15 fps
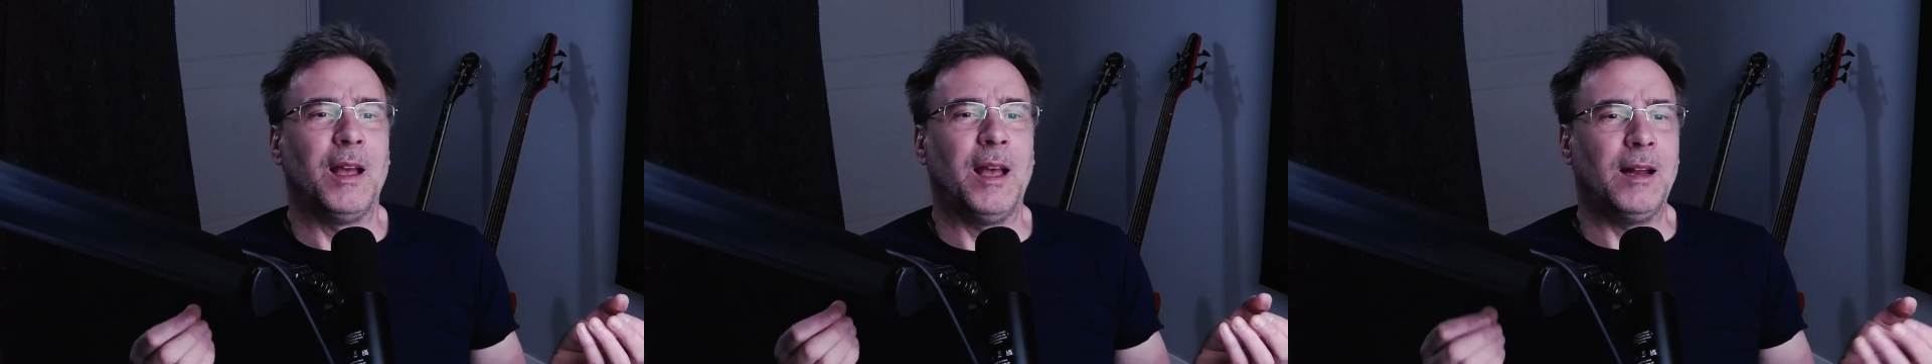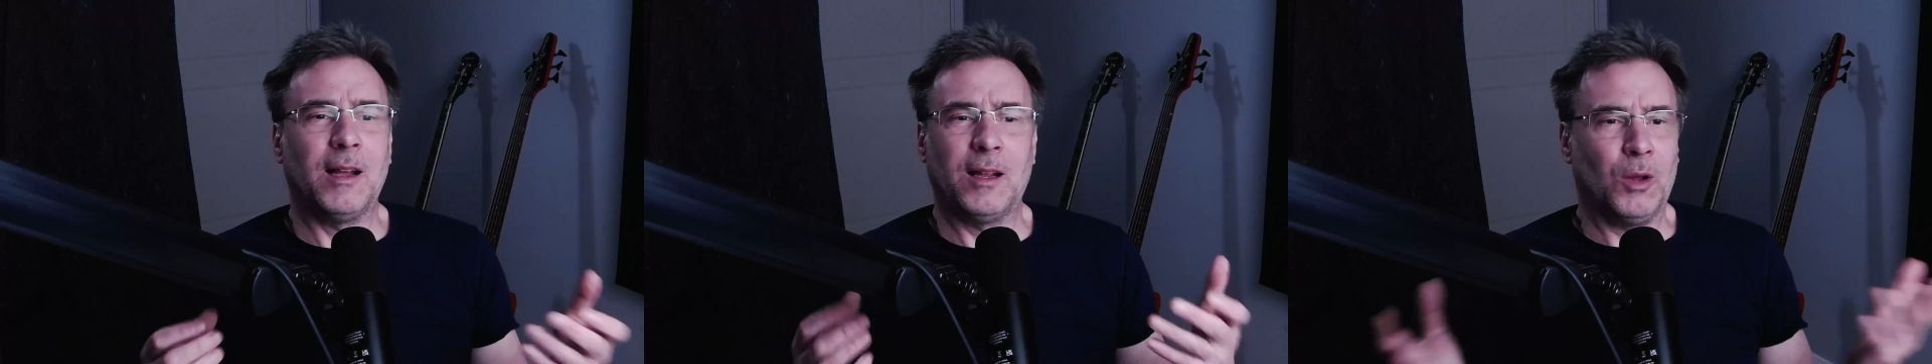
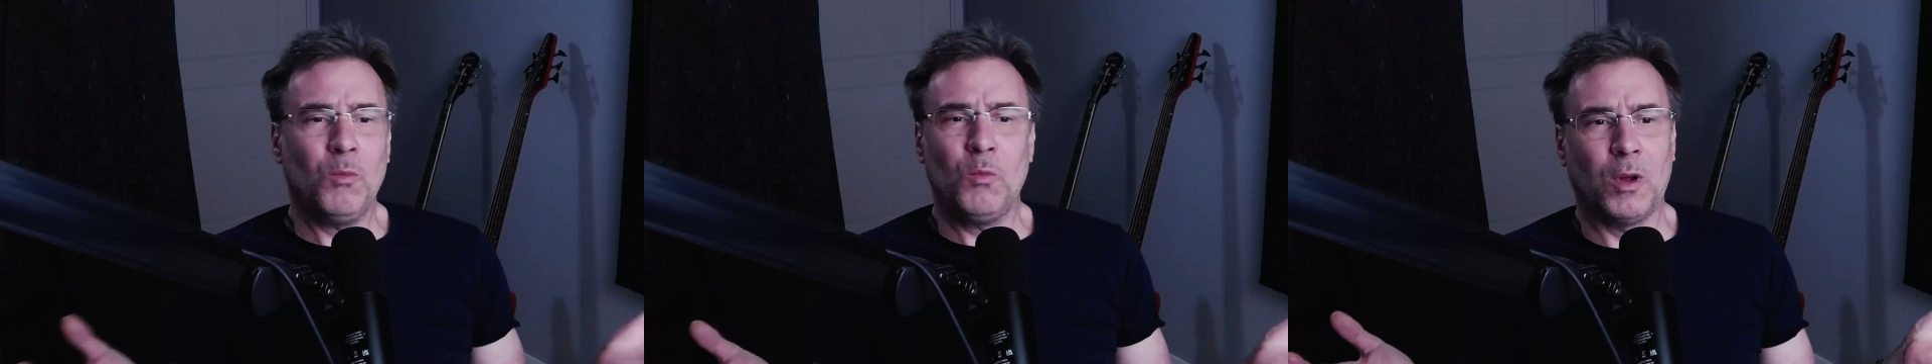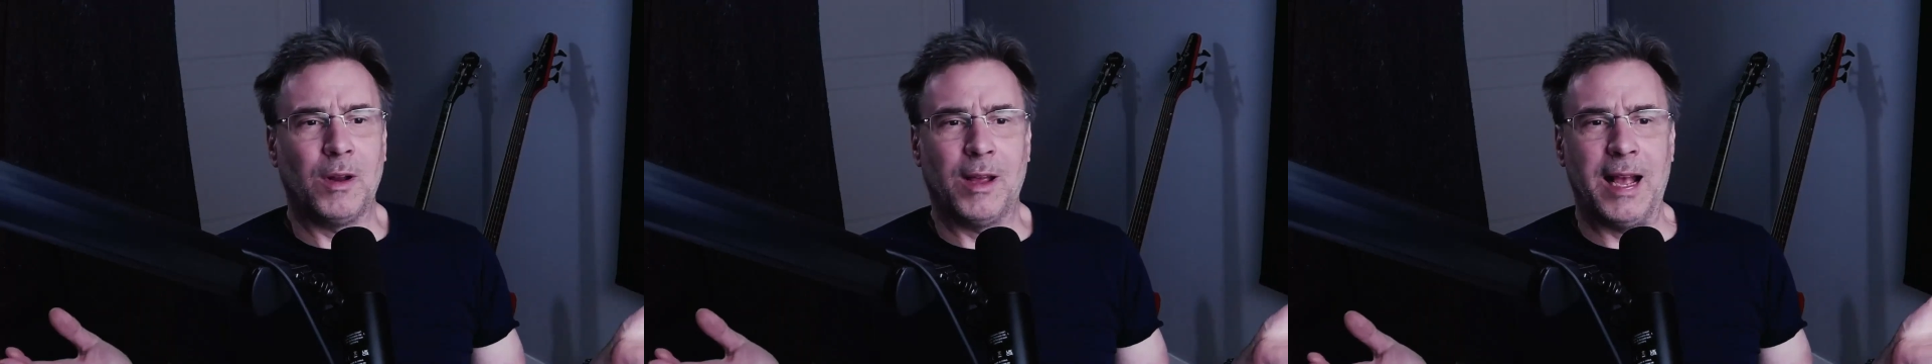And I
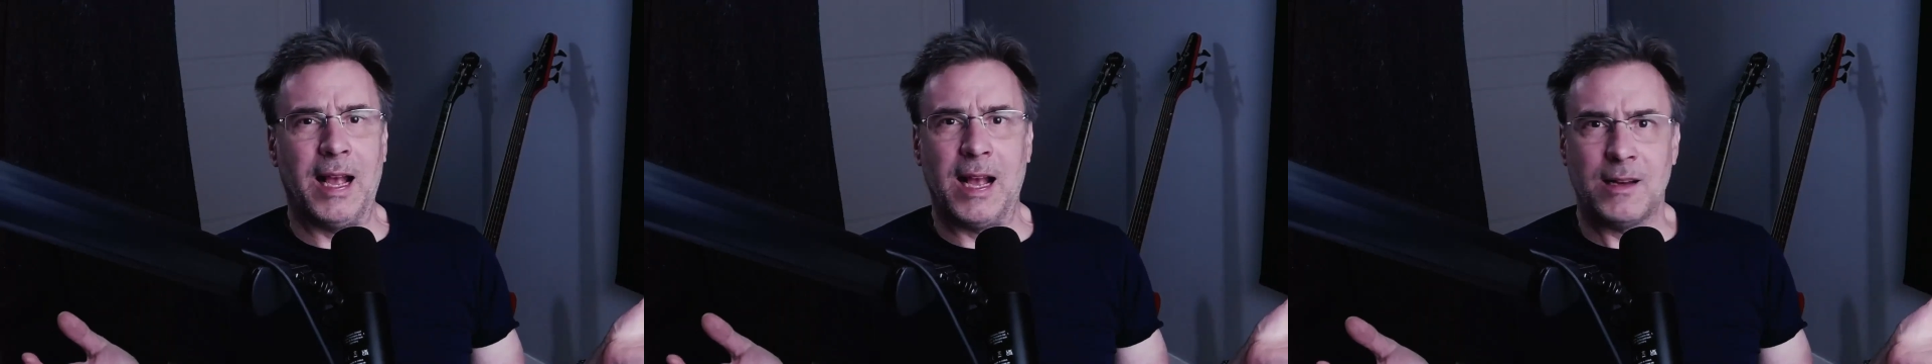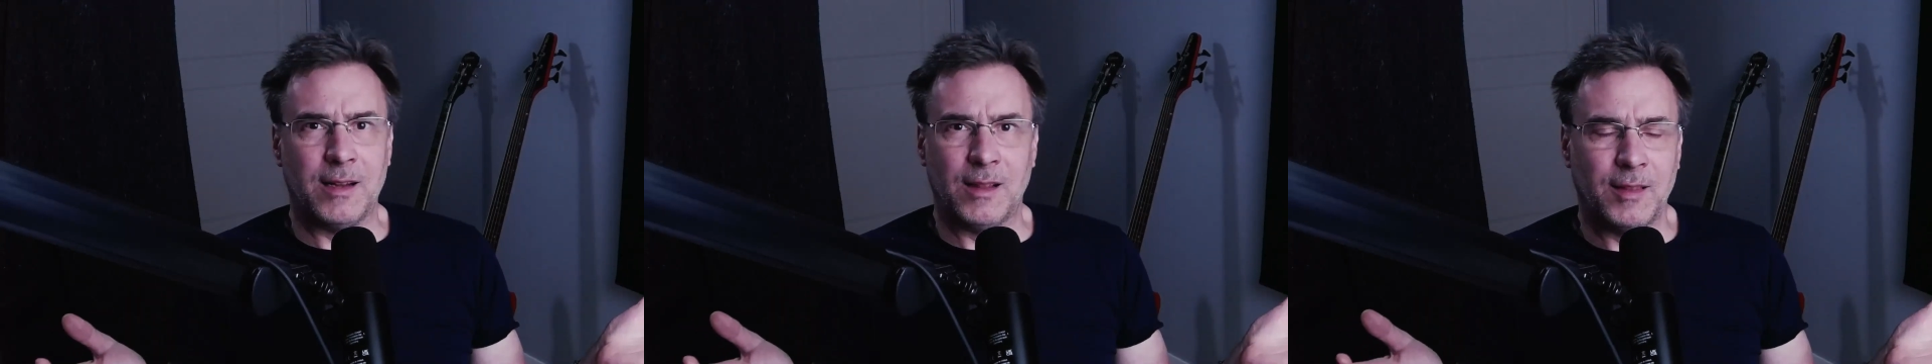don't want to
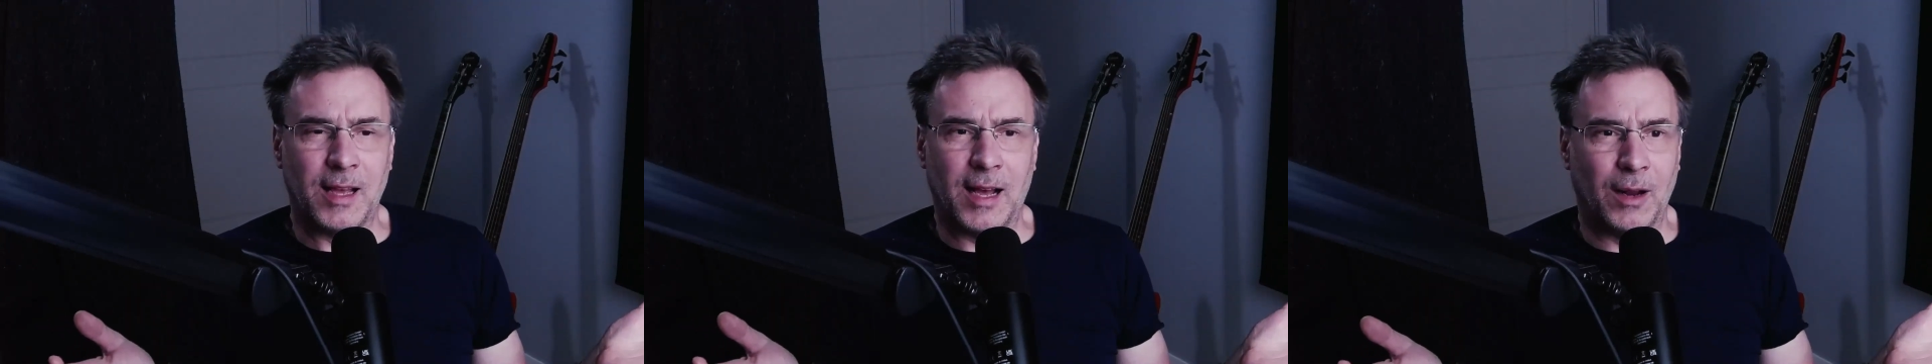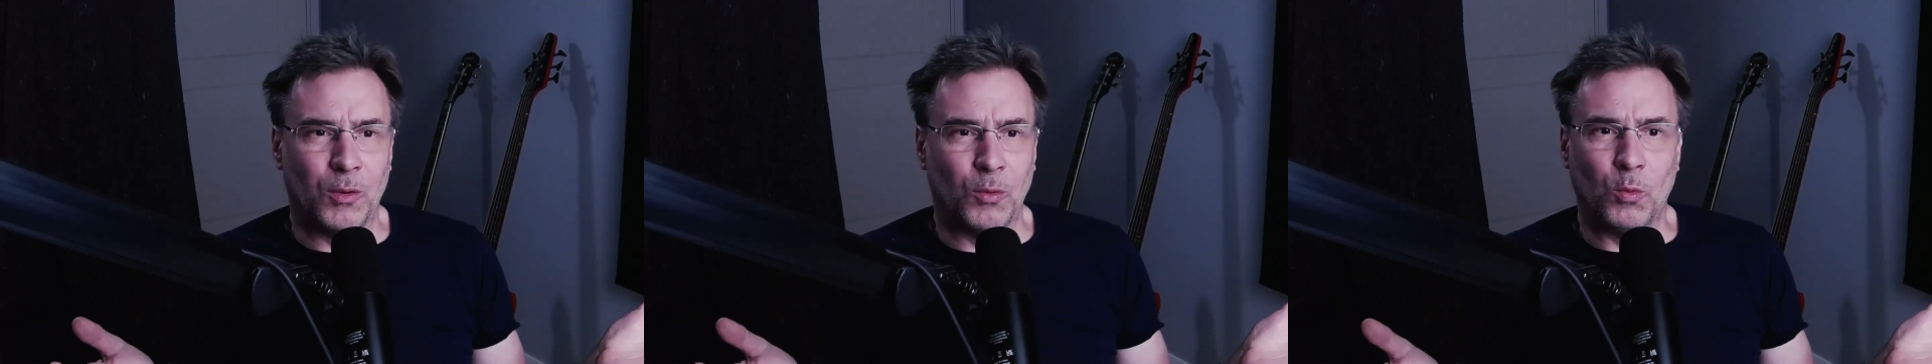edit
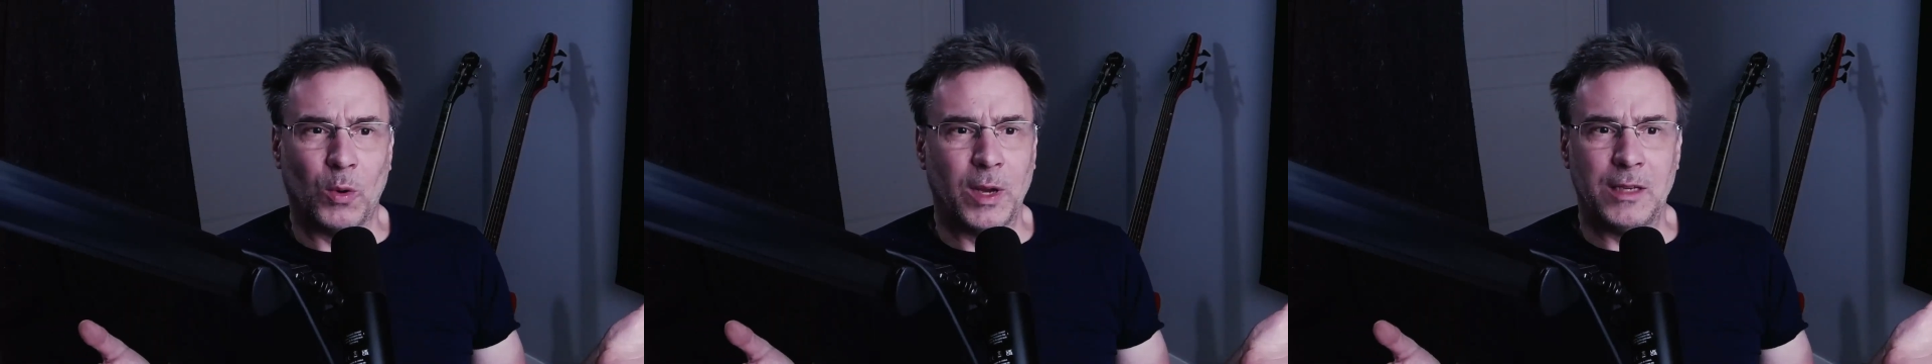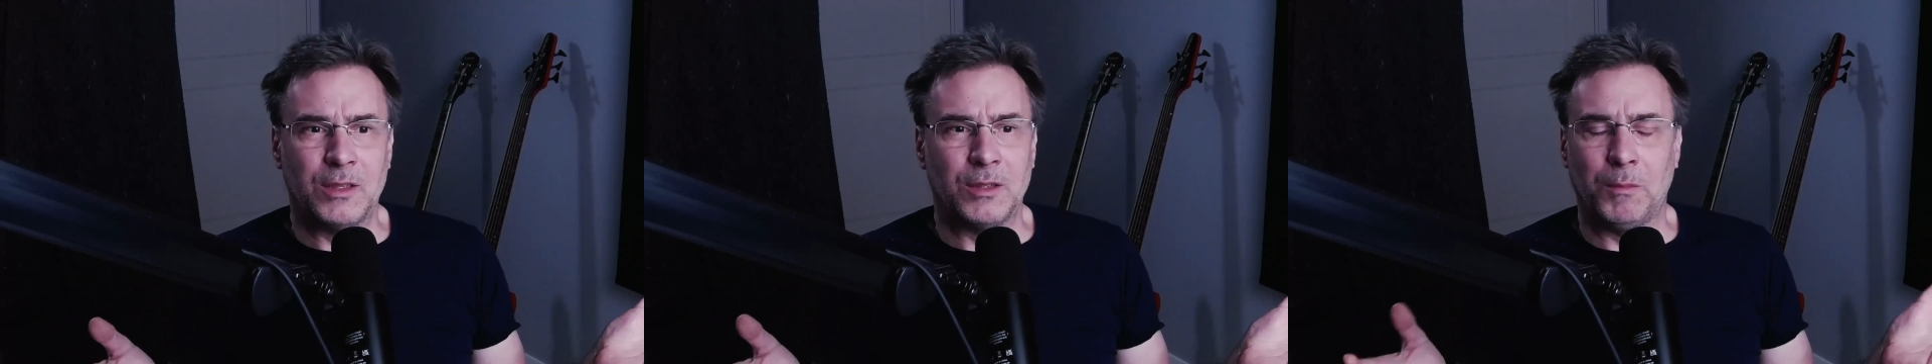that
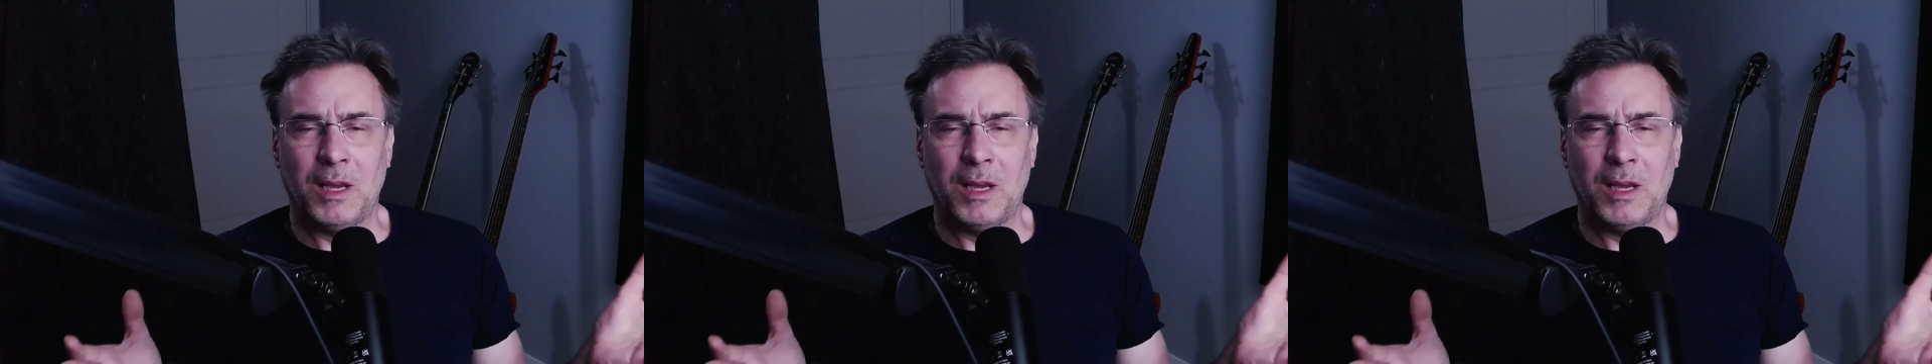away to